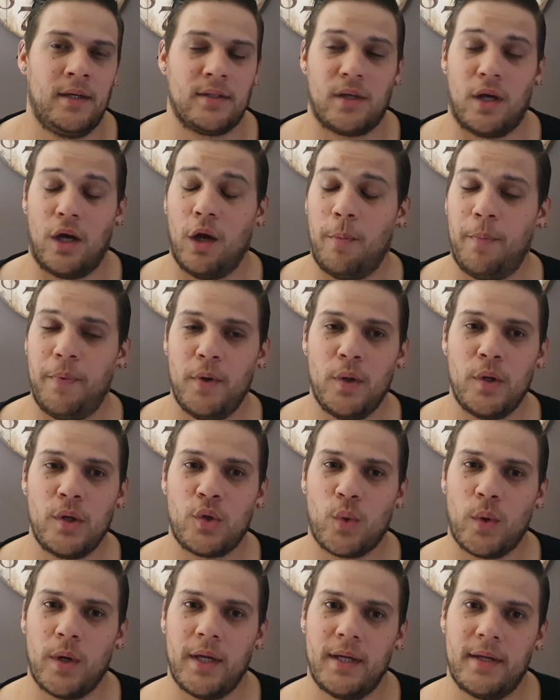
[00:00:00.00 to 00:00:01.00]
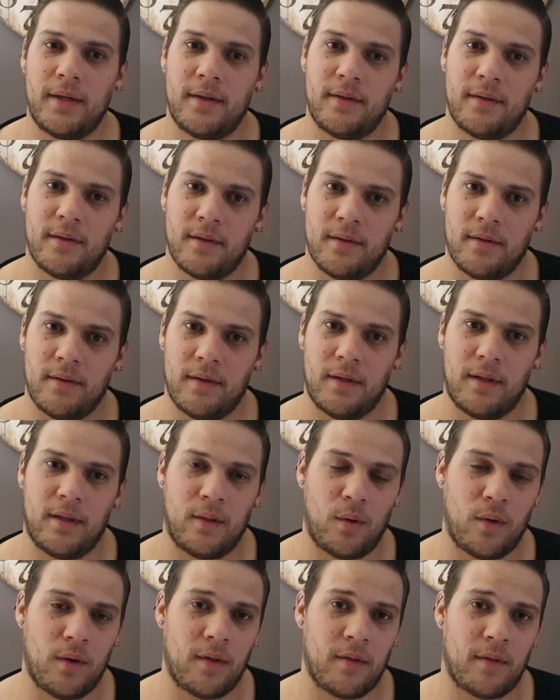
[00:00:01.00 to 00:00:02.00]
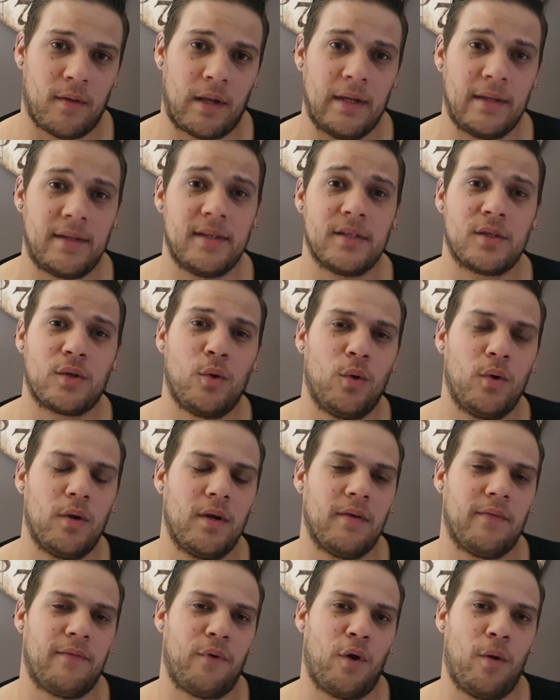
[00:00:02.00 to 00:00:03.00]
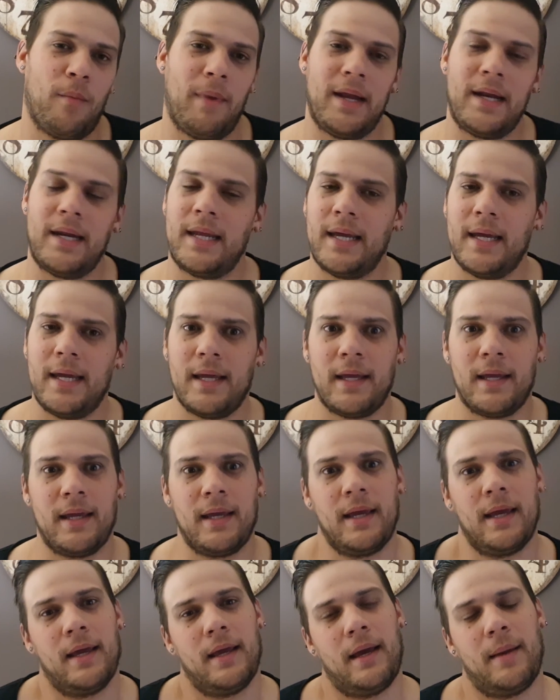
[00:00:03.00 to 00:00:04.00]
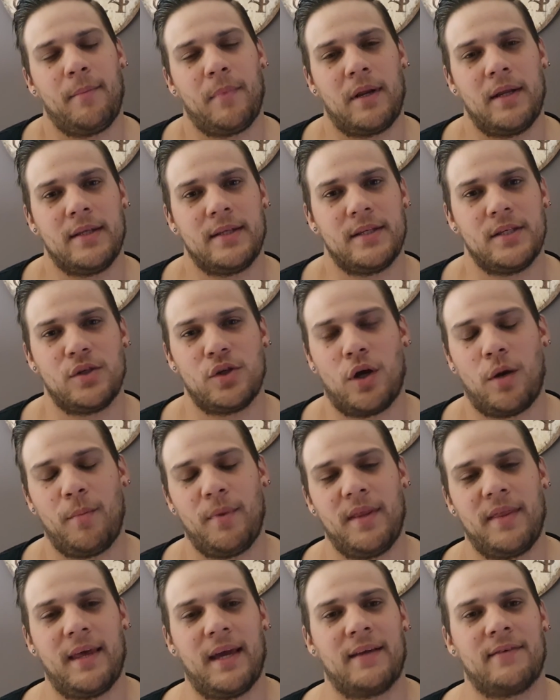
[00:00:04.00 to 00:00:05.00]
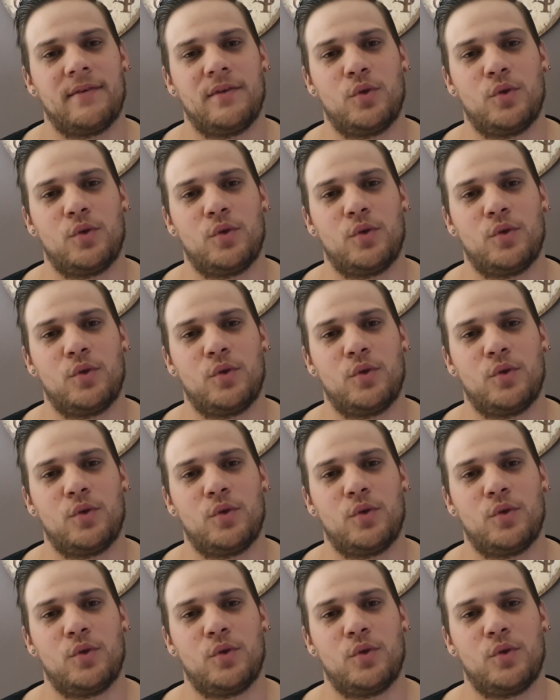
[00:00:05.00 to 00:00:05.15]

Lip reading: I hope you enjoyed the Clinton's Corner for a Monday. I'm Clinton Jarman. Thanks for